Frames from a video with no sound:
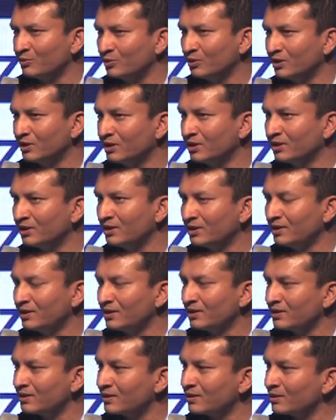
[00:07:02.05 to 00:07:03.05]
will
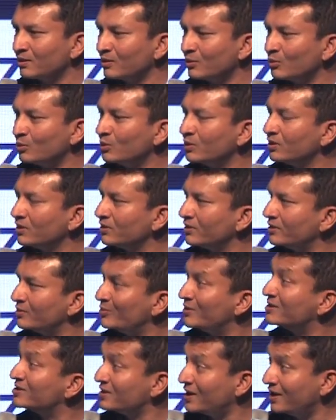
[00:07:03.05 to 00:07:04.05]
it
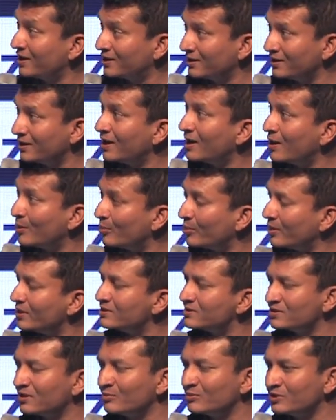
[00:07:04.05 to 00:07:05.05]
be taken up. And
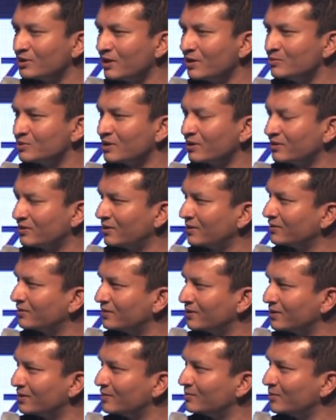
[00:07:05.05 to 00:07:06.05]
sometimes I think
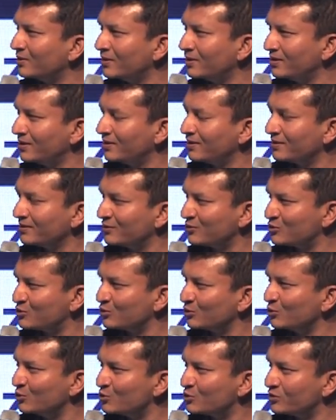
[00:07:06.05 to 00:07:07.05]
the
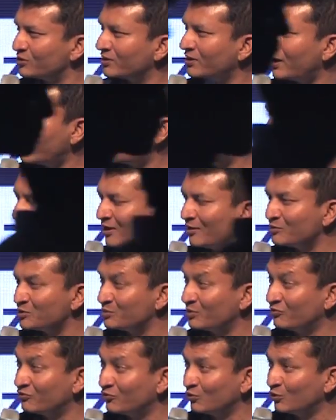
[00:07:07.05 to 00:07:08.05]
solution kind of comes
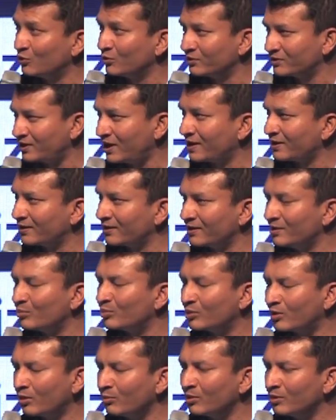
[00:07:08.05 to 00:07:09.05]
before tackling a
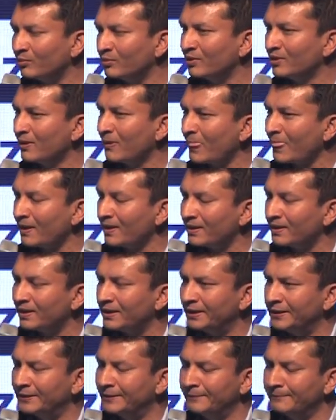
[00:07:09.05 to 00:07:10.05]
problem.
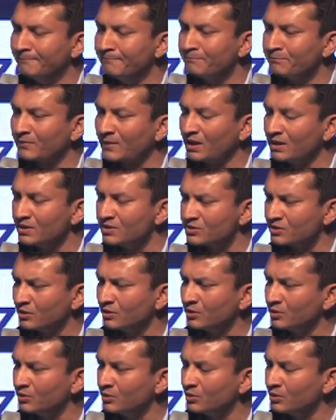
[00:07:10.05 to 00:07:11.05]

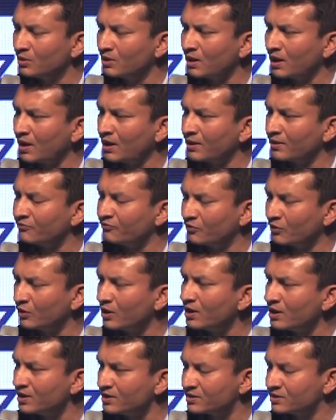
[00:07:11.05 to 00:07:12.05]
So for
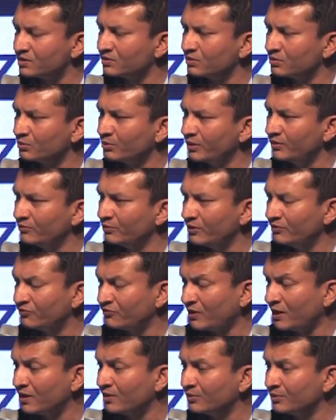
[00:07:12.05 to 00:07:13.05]
us, we
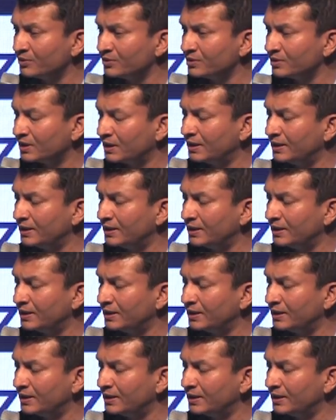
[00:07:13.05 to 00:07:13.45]
found